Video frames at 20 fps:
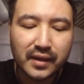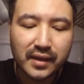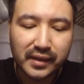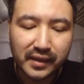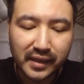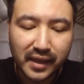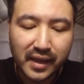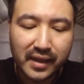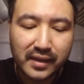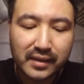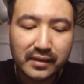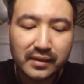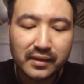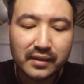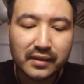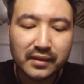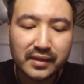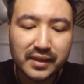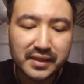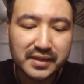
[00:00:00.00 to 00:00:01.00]

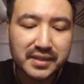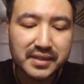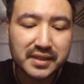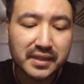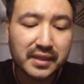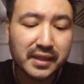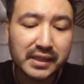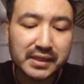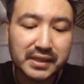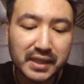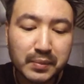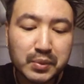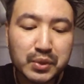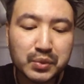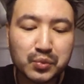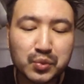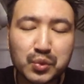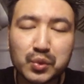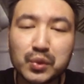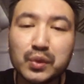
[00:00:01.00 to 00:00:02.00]
again, this is an
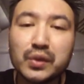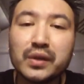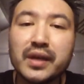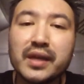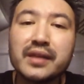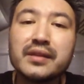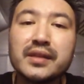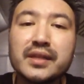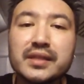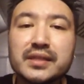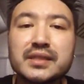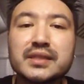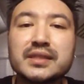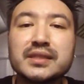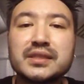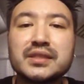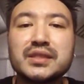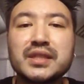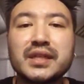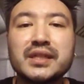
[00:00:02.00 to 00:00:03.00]
exception rule, and this
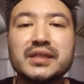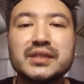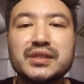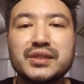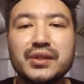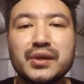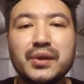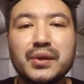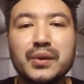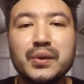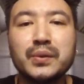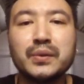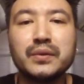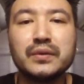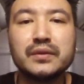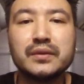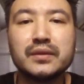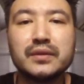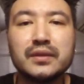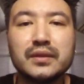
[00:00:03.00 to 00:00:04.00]
is just so